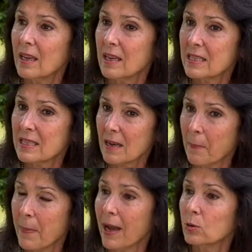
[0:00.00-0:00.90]
is
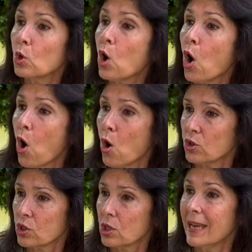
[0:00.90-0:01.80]
about
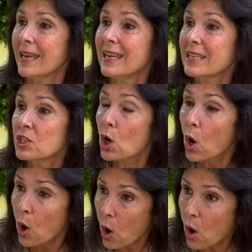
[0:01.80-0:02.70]
cause.
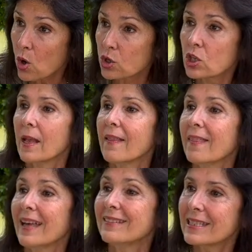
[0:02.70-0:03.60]
It's cause
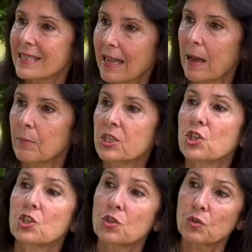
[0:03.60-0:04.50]
that
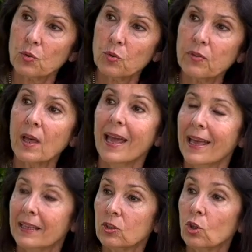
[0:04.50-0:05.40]
establishes truth
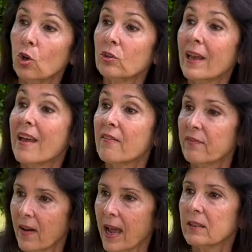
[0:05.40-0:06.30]
and not
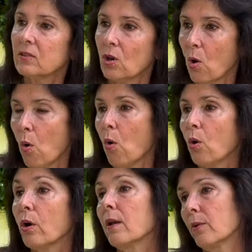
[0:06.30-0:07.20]
fact
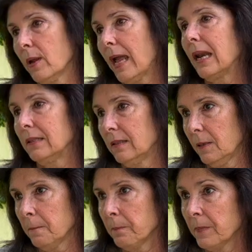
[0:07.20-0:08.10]
or
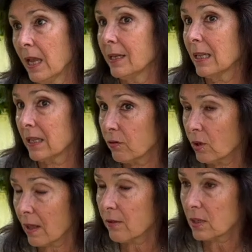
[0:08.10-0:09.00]
reality. And I'll give you
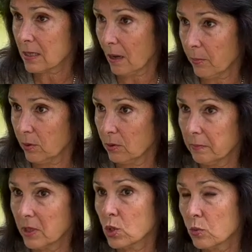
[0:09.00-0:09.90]
another example,
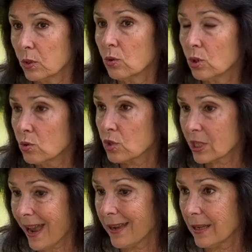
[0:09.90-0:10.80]
because we do use
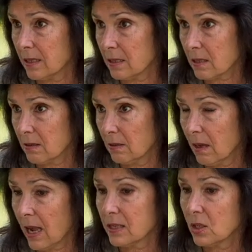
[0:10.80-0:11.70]

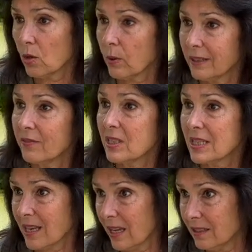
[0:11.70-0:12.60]
science as, whatever
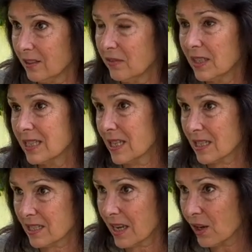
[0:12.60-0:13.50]
is scientific is
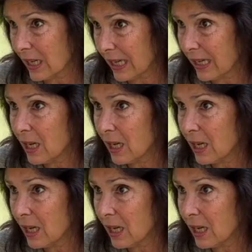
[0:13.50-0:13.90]
necessarily